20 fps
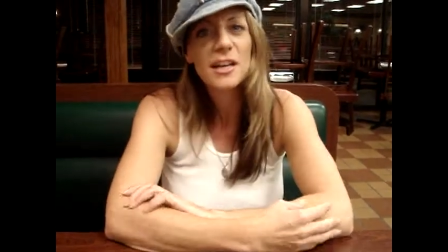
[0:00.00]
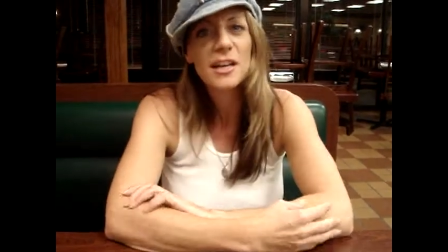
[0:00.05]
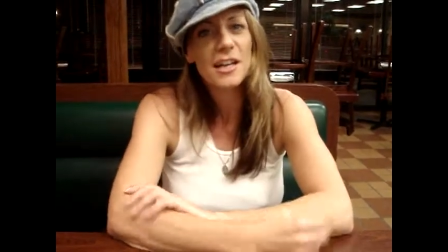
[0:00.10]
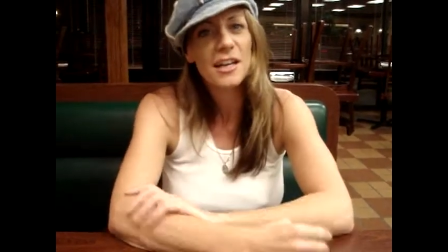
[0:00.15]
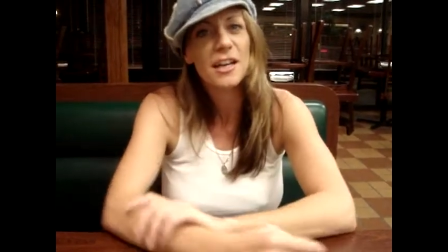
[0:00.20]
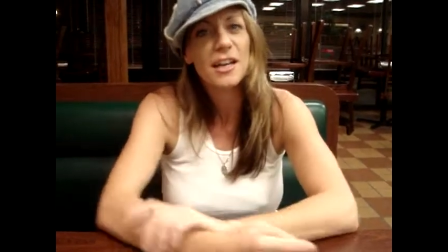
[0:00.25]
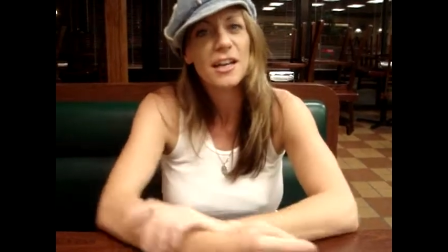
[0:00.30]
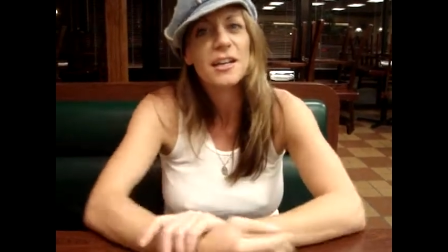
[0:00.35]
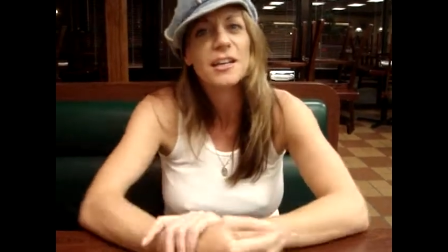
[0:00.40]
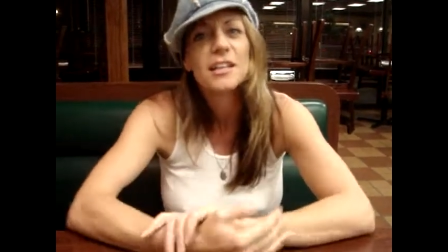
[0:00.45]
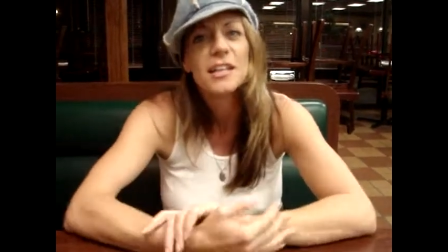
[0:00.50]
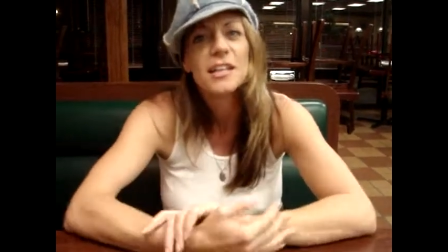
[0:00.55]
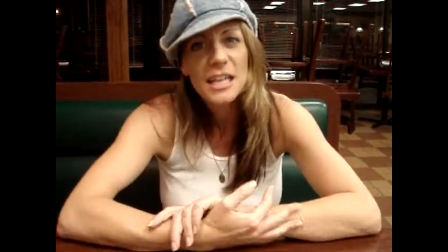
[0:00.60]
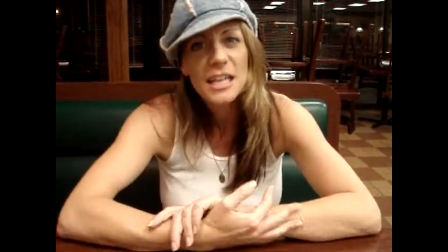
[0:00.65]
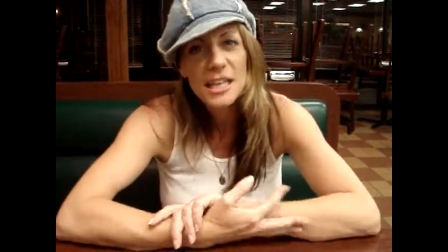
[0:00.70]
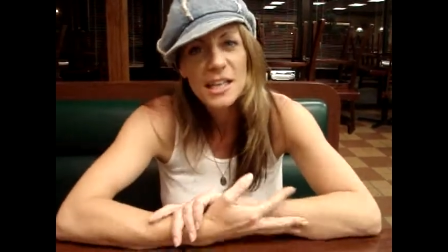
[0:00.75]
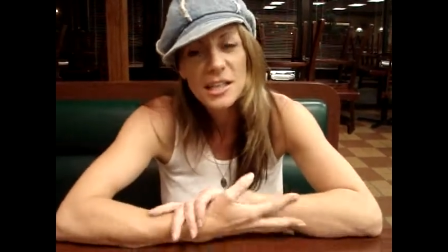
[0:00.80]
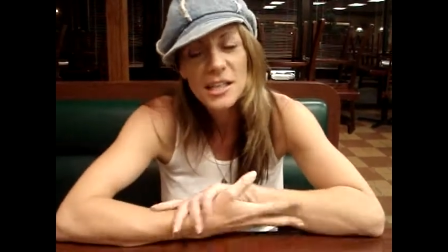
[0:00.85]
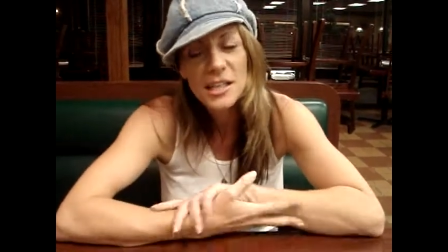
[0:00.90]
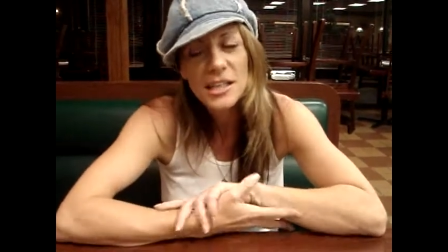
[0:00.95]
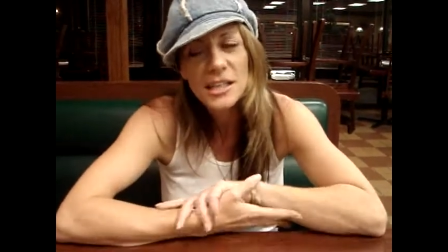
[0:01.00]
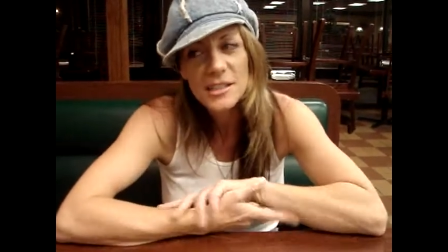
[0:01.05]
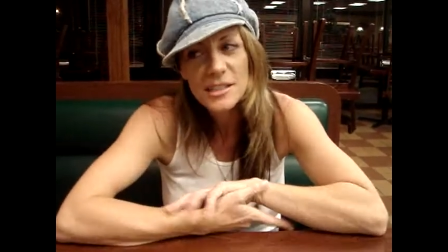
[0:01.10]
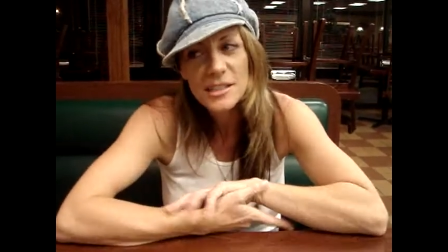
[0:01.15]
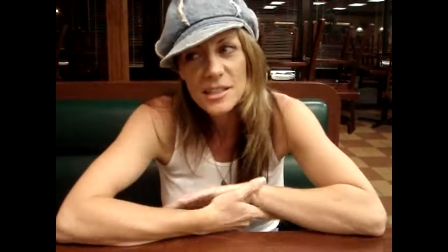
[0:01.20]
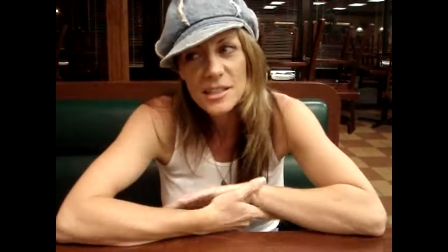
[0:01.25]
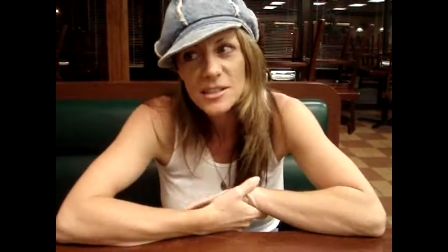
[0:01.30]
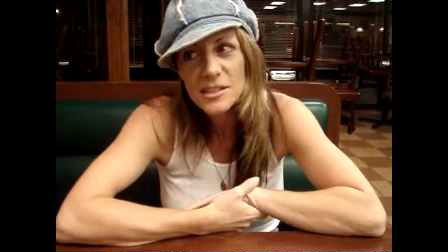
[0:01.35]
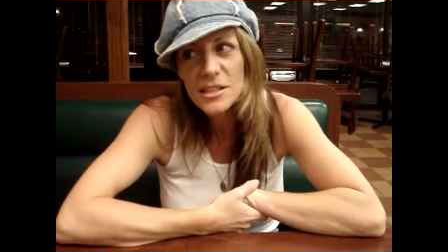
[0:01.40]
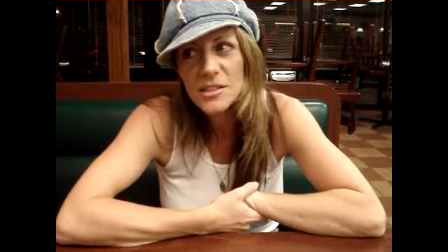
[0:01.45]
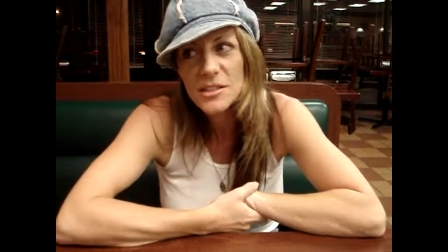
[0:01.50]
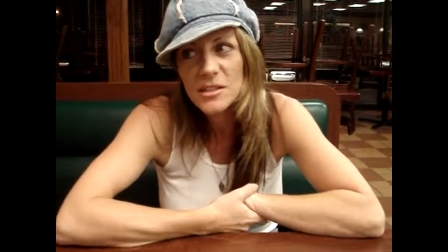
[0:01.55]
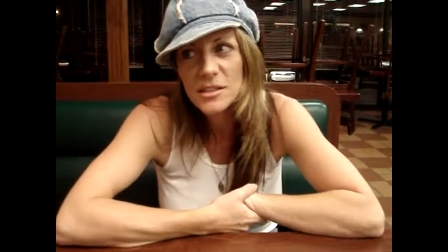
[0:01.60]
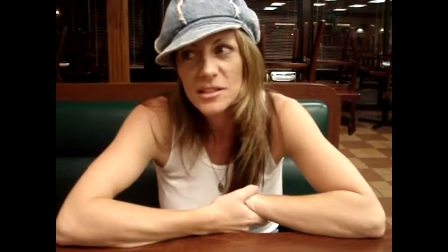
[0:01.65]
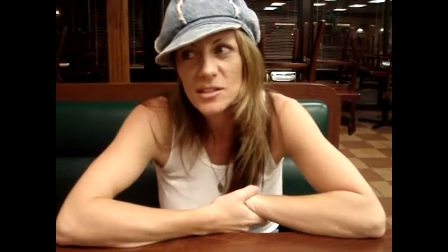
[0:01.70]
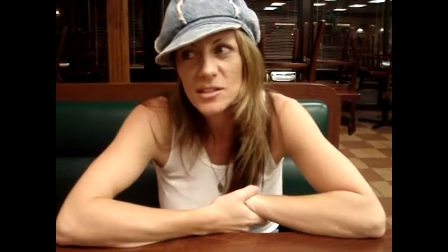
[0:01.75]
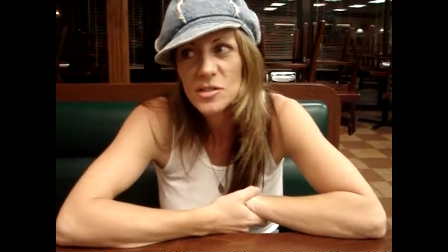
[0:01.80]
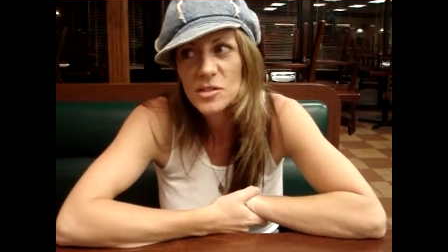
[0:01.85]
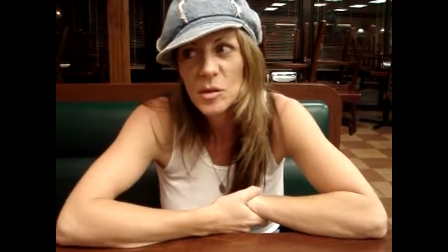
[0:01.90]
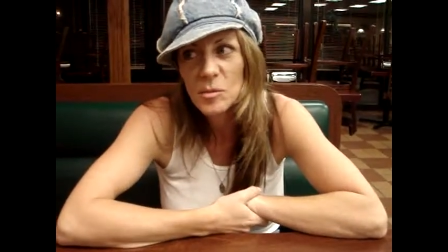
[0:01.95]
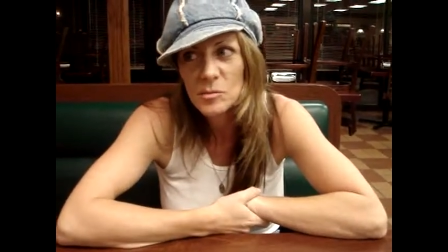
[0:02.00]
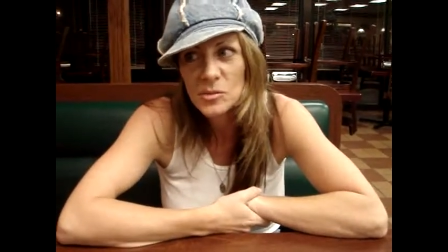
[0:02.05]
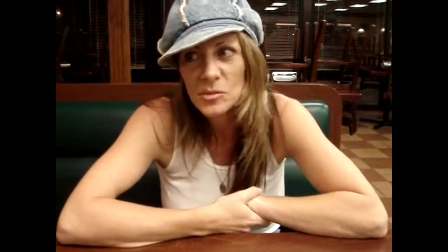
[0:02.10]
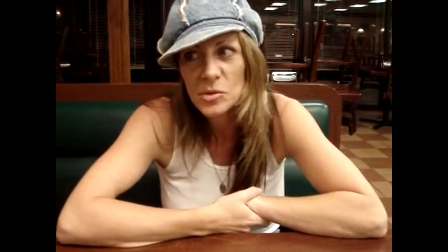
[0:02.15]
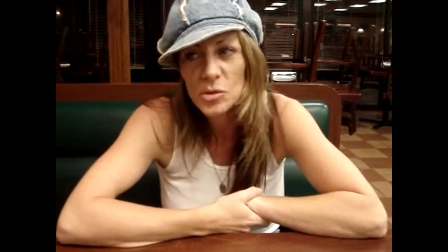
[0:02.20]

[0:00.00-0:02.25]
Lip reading: Yeah, in a sense, I think some